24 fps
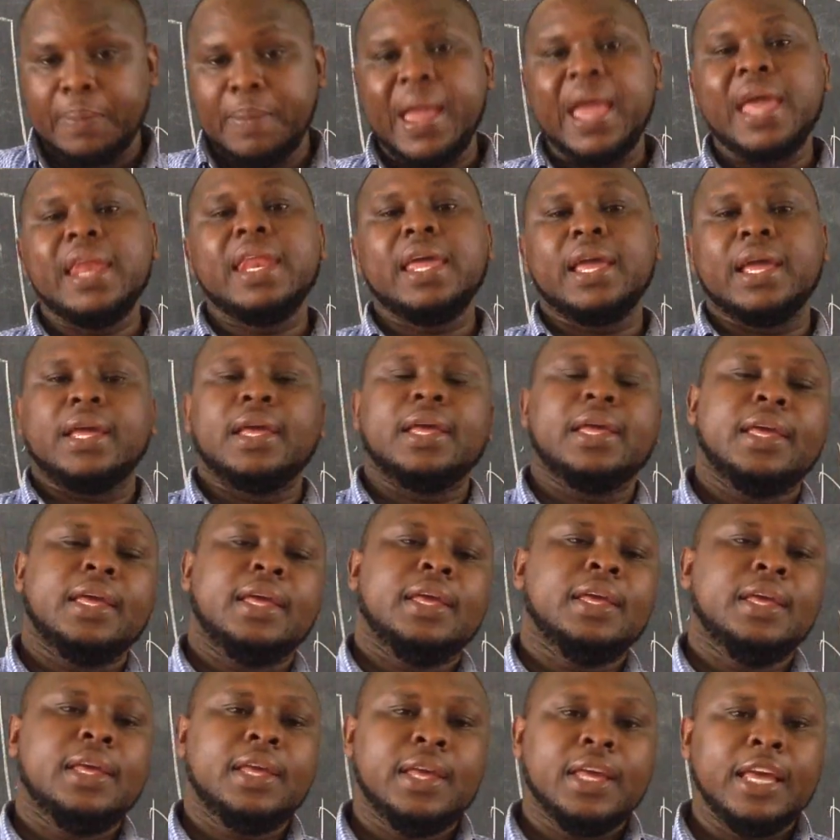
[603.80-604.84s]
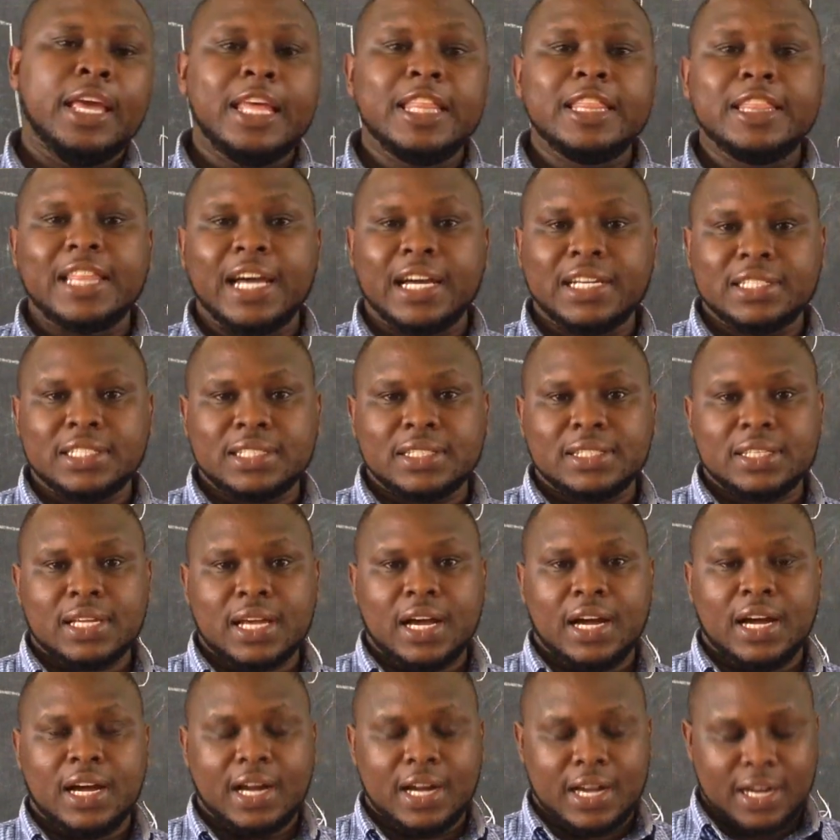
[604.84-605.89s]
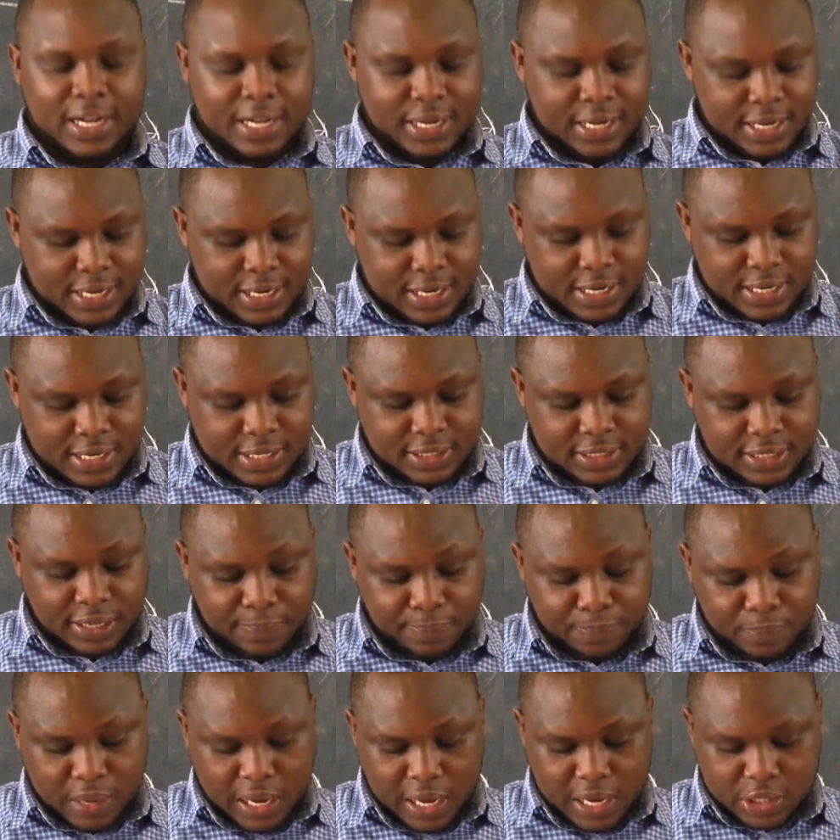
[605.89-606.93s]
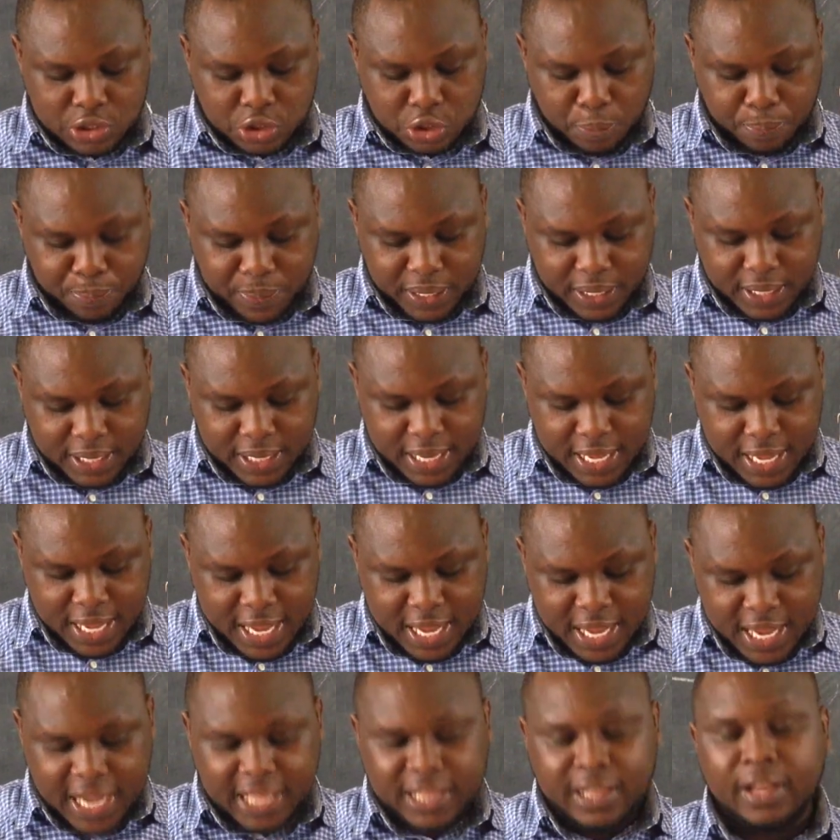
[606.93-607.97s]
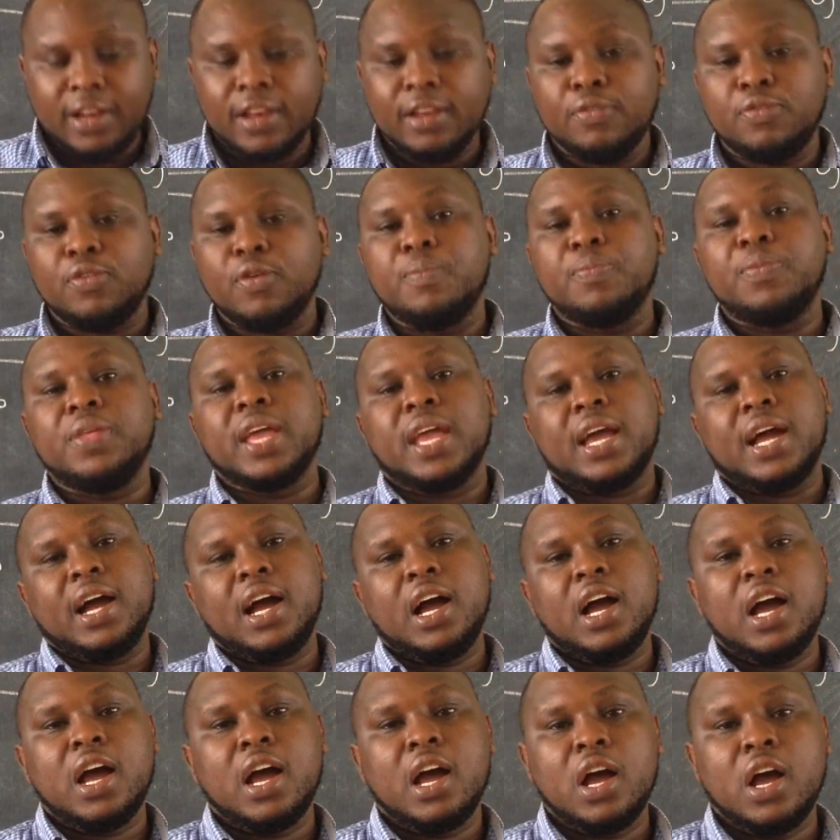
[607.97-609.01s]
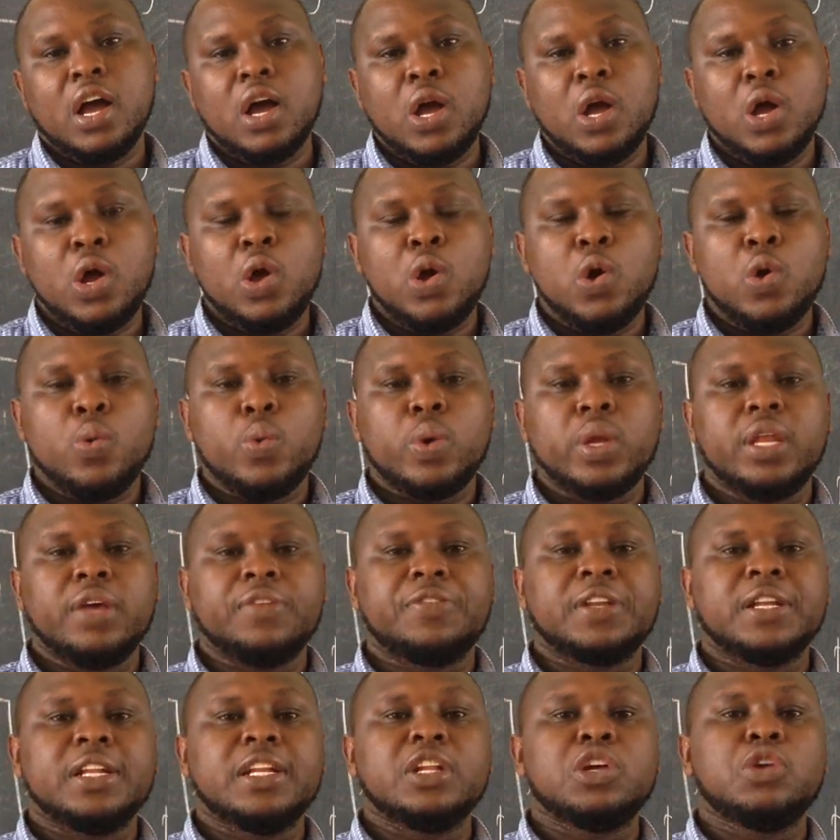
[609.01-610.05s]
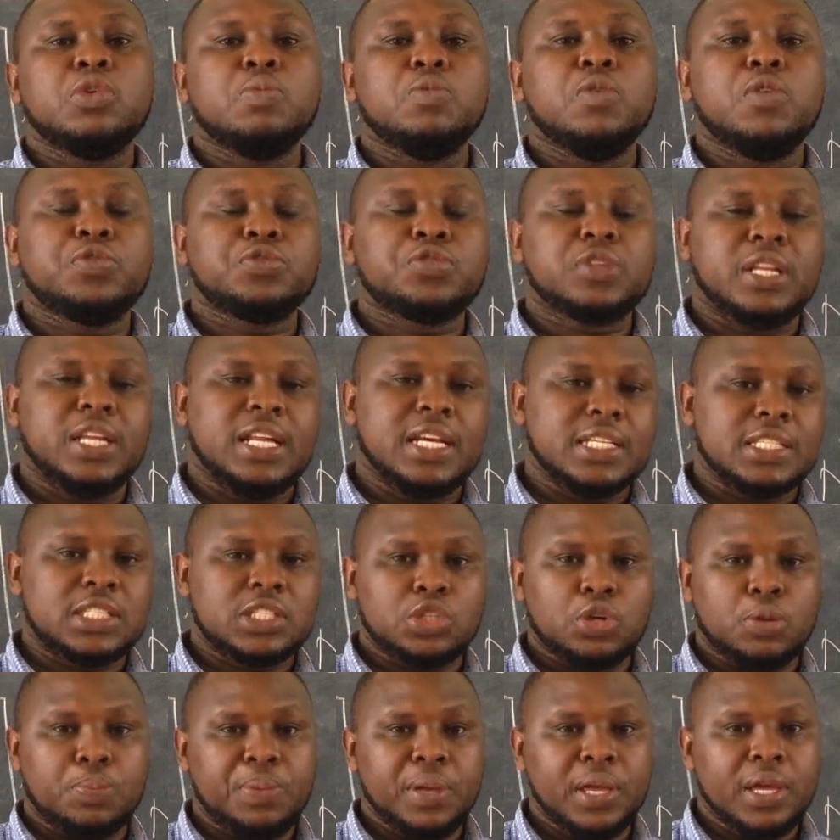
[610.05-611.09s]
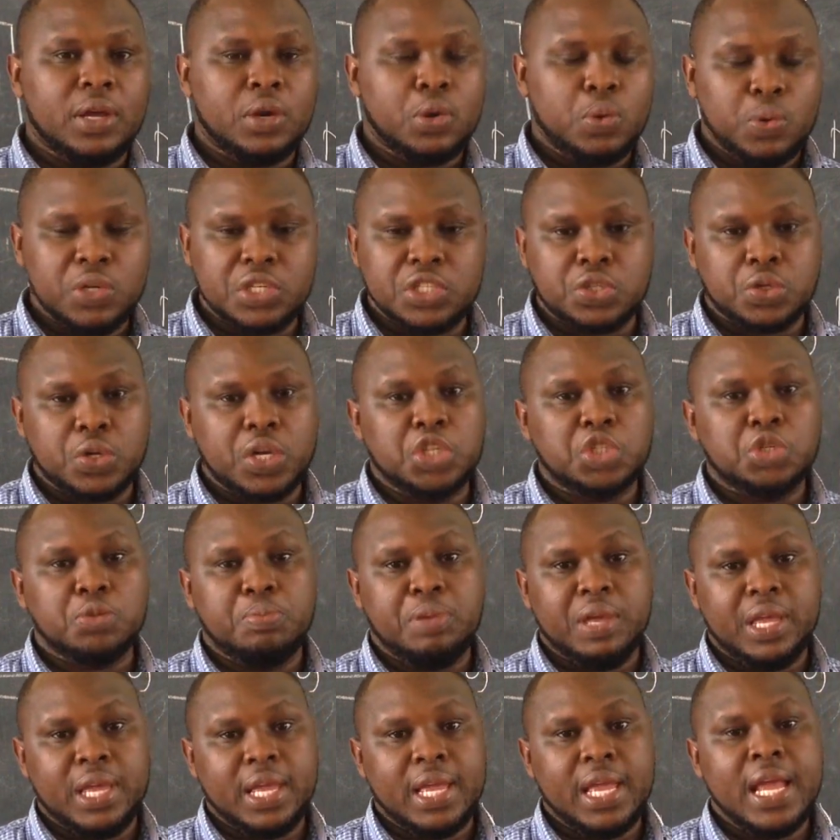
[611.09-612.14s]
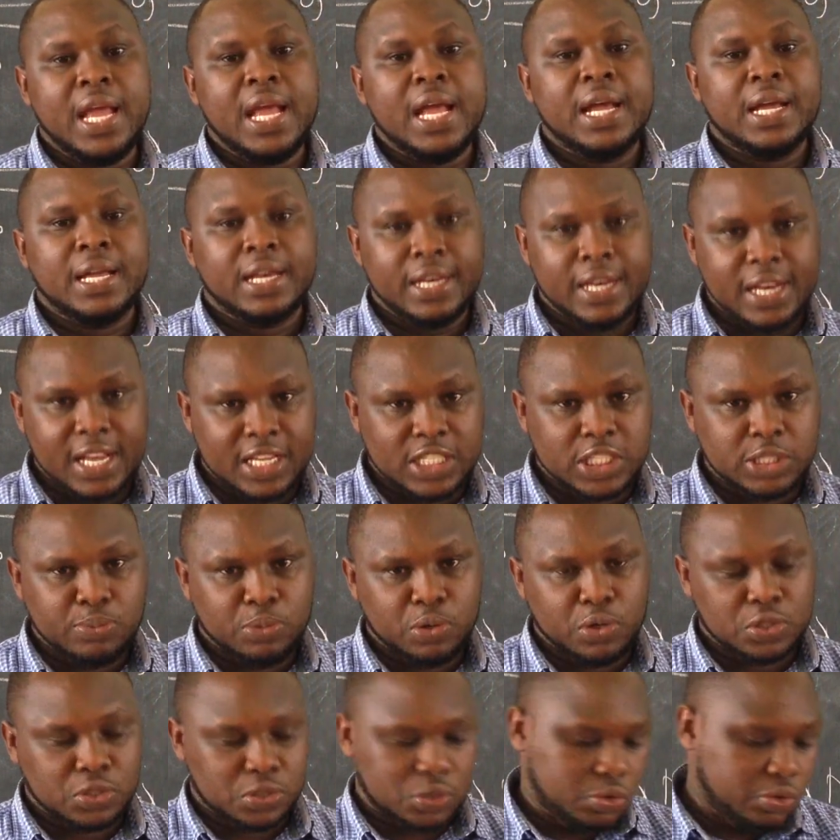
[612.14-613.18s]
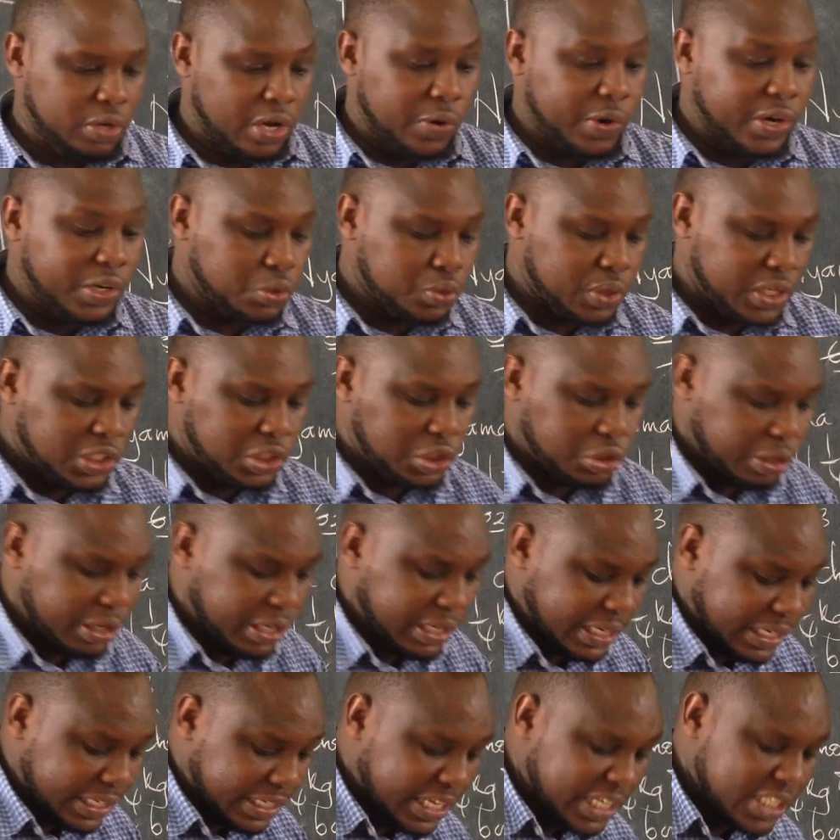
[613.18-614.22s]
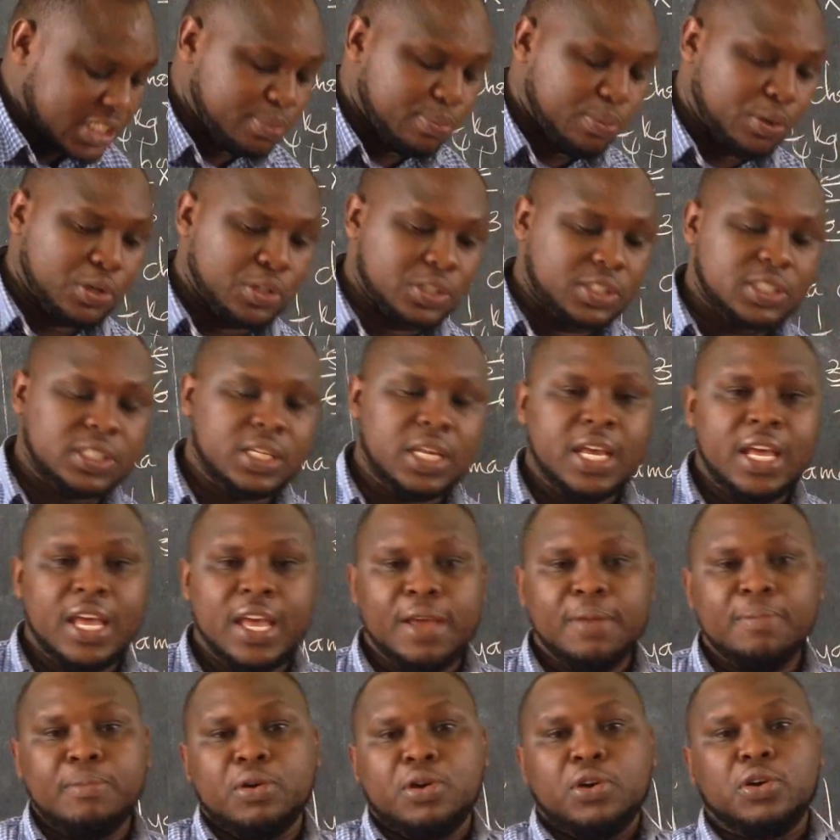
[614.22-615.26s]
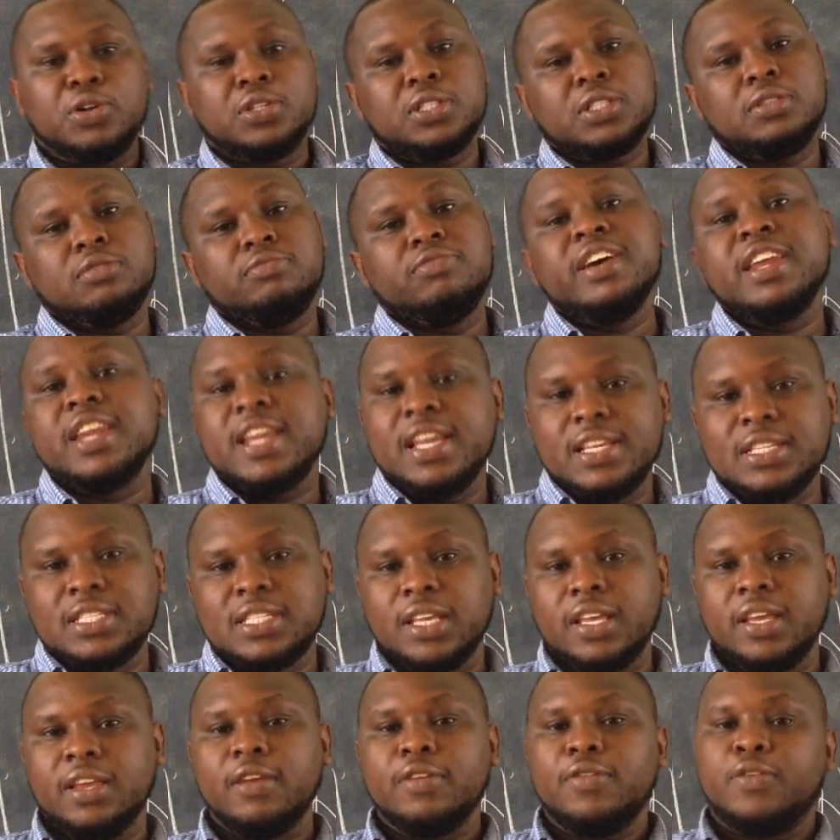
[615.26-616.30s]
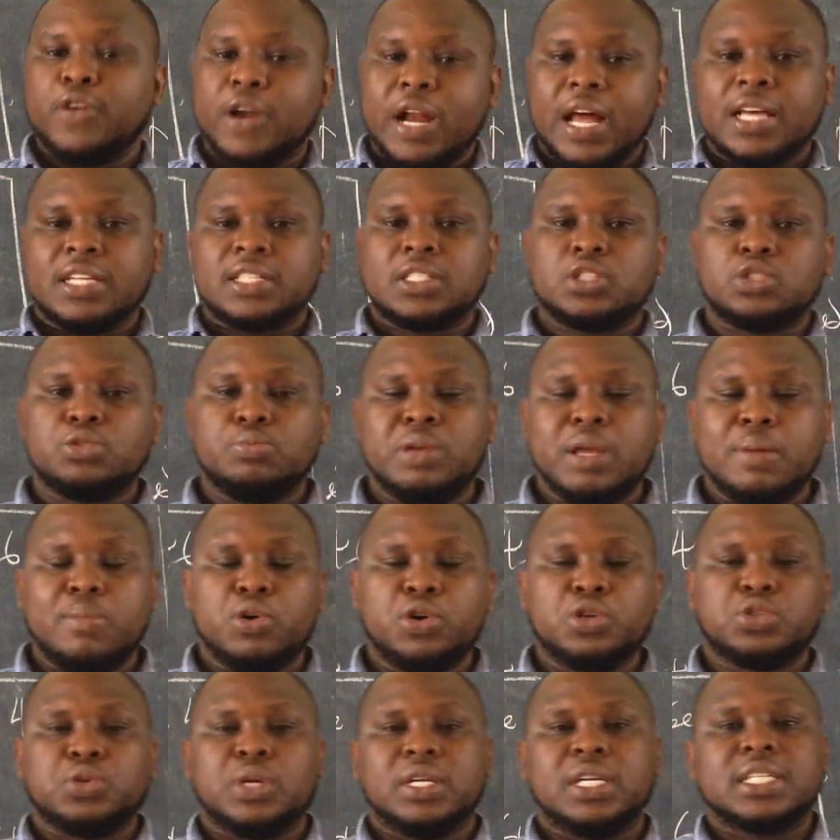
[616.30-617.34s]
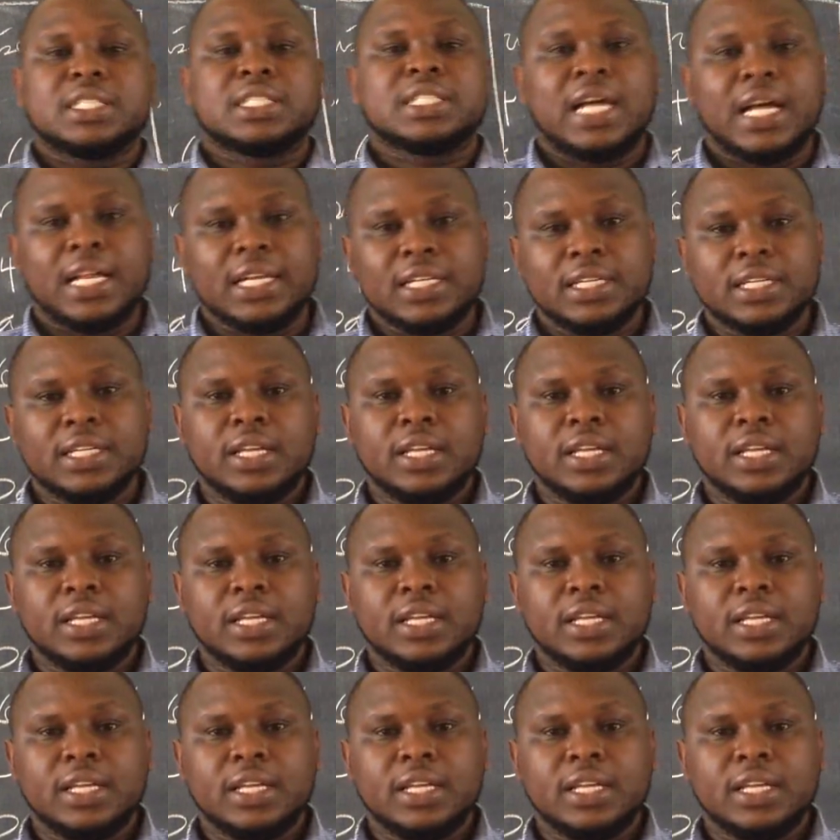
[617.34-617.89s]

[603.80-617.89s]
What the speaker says: remaining in that topic, and then from there we definitely move to the next topic, which is going to be decimals. You are going to enjoy decimals because it's very easy for us to be able to understand.